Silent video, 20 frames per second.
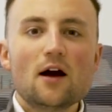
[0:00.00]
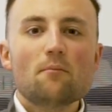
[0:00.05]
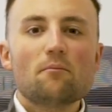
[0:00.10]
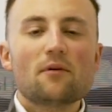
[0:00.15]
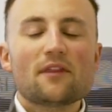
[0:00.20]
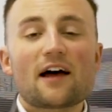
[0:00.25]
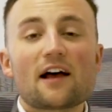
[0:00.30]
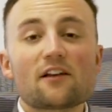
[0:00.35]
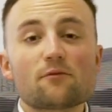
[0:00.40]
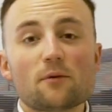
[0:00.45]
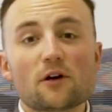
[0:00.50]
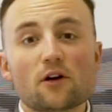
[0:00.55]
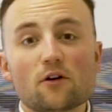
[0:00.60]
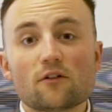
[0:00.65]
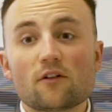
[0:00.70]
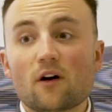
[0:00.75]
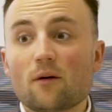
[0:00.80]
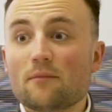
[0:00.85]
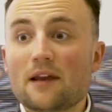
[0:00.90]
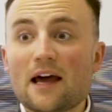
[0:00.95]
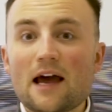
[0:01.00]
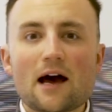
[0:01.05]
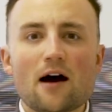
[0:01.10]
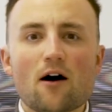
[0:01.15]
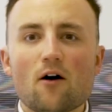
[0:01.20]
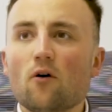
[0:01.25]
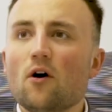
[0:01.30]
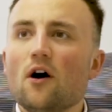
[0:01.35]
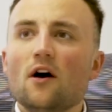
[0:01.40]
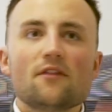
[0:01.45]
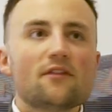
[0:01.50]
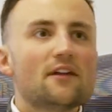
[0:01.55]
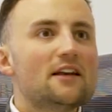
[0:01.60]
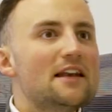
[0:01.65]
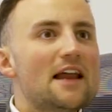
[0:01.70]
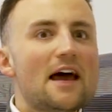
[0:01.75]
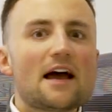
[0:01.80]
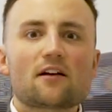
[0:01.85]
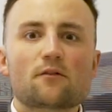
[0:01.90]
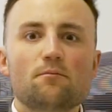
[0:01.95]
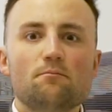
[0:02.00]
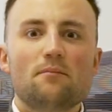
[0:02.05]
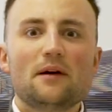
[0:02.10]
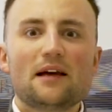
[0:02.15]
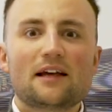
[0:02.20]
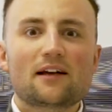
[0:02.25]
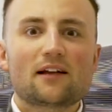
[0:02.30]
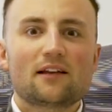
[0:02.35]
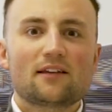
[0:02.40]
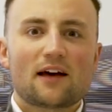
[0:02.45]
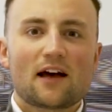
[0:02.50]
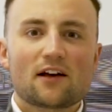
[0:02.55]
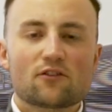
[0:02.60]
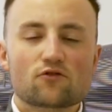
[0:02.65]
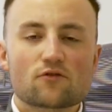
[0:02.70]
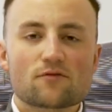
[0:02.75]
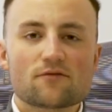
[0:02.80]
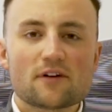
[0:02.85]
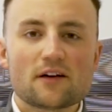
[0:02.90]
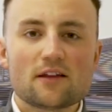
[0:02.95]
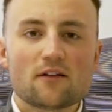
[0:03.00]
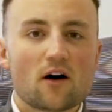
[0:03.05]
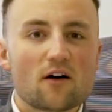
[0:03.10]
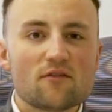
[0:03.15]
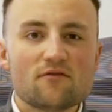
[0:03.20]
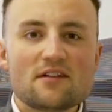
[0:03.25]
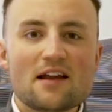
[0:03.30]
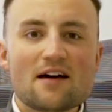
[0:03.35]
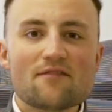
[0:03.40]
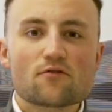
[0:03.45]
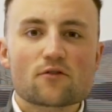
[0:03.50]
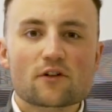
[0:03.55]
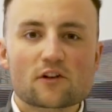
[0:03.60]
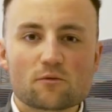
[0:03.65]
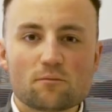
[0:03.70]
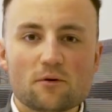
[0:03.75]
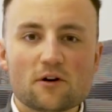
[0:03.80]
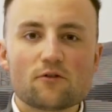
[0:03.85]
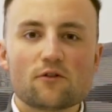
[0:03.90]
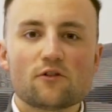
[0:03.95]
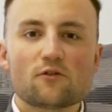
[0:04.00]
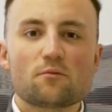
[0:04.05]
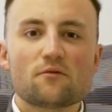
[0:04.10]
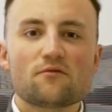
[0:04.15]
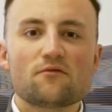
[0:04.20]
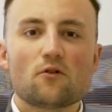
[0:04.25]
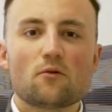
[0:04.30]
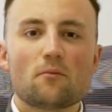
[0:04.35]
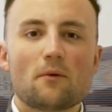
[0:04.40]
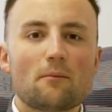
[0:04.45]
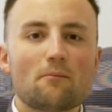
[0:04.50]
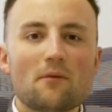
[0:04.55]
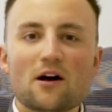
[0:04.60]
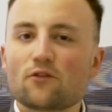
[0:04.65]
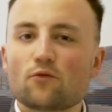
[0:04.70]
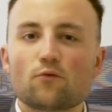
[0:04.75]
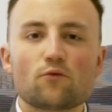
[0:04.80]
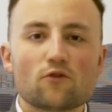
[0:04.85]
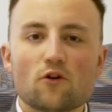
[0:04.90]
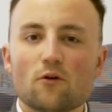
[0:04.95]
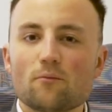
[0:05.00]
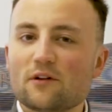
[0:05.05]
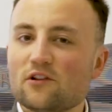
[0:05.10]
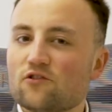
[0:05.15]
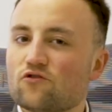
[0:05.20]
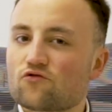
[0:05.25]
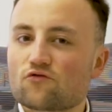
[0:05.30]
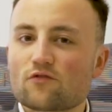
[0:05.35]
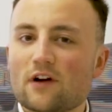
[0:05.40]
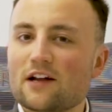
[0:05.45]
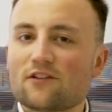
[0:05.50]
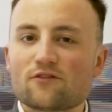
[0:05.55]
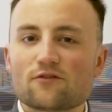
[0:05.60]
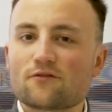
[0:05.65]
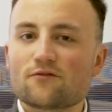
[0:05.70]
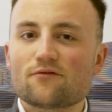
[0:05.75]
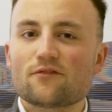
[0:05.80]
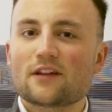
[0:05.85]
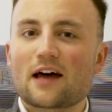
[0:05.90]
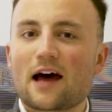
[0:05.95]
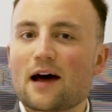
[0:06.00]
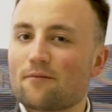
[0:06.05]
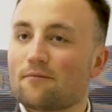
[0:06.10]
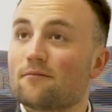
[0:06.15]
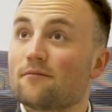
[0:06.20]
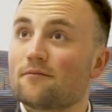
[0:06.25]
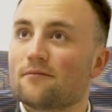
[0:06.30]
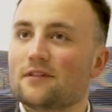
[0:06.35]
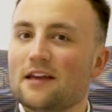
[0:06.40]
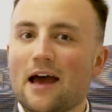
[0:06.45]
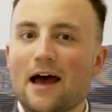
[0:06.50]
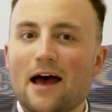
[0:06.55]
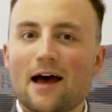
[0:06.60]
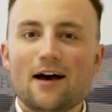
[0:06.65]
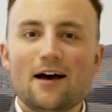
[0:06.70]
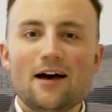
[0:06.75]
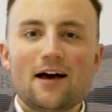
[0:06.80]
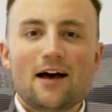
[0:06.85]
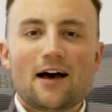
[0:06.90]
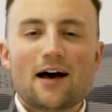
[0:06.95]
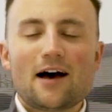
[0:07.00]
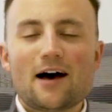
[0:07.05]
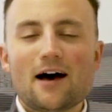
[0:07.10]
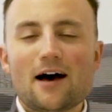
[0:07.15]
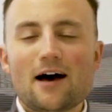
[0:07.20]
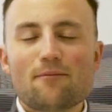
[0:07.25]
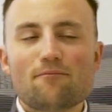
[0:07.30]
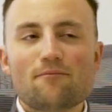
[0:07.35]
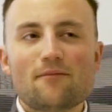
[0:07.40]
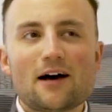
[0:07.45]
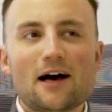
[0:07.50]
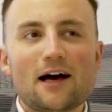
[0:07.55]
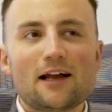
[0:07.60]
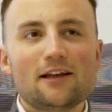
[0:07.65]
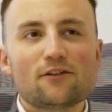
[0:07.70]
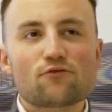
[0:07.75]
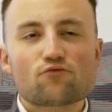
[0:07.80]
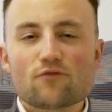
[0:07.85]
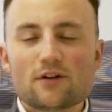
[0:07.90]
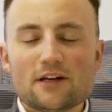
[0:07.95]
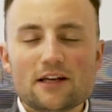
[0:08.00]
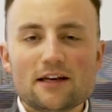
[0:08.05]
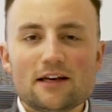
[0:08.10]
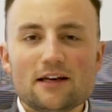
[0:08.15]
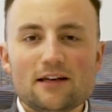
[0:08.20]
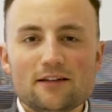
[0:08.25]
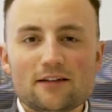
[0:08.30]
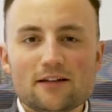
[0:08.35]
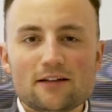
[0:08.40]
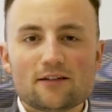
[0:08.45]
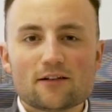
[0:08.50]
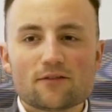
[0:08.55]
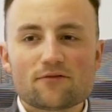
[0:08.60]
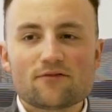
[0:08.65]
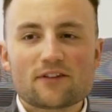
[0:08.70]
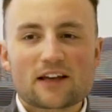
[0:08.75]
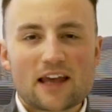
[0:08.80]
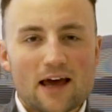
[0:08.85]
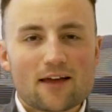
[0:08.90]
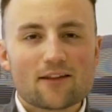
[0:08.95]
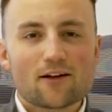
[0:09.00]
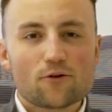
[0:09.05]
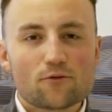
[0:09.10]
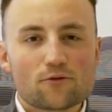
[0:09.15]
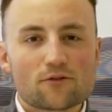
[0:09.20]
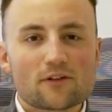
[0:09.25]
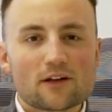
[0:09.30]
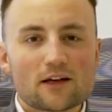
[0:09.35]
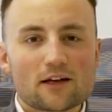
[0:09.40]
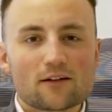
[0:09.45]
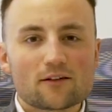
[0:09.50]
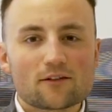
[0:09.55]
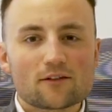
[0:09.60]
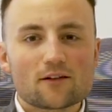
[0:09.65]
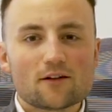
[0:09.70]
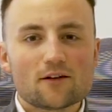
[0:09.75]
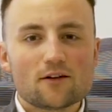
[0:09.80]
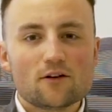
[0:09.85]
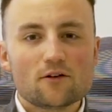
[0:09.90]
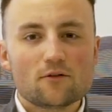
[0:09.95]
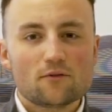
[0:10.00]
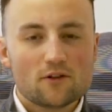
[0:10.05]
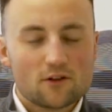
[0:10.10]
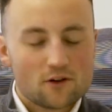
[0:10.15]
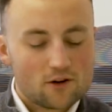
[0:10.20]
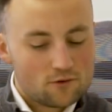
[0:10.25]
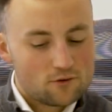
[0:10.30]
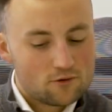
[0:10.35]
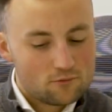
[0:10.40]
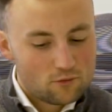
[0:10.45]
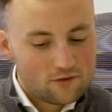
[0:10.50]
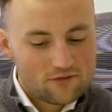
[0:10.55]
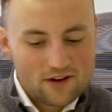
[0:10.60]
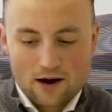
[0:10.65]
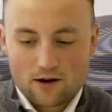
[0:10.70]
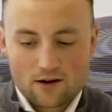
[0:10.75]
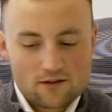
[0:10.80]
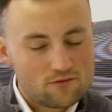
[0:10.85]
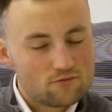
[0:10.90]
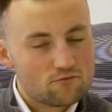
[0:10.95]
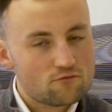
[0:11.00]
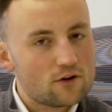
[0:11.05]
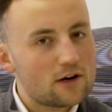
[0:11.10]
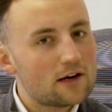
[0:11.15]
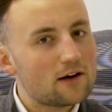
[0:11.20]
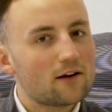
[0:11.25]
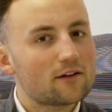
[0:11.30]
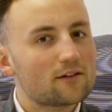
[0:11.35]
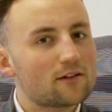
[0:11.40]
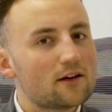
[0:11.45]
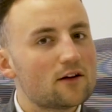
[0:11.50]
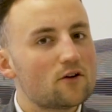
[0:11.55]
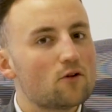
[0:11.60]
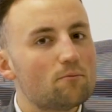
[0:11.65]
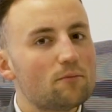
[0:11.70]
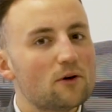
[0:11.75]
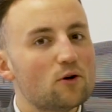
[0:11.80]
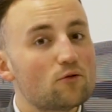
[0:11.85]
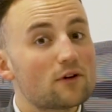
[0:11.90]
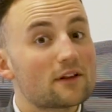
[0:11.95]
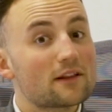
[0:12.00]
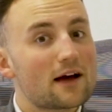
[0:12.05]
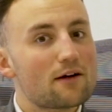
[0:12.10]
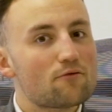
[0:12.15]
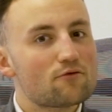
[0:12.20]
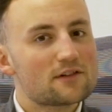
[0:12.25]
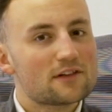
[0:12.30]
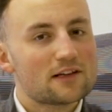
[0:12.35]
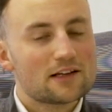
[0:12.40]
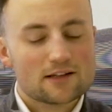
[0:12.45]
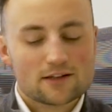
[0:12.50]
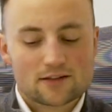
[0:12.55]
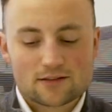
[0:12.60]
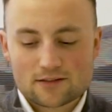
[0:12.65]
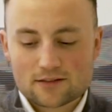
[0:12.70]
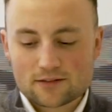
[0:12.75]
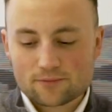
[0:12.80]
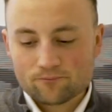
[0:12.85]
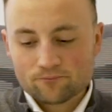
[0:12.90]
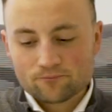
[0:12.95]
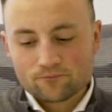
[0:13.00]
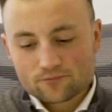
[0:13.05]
But that's because I'm now the next big catastrophe that I've never experienced before. My muscle's not been stretched for that yet, and it's really easy to forget those things that you without even realizing it, you're building that resilience.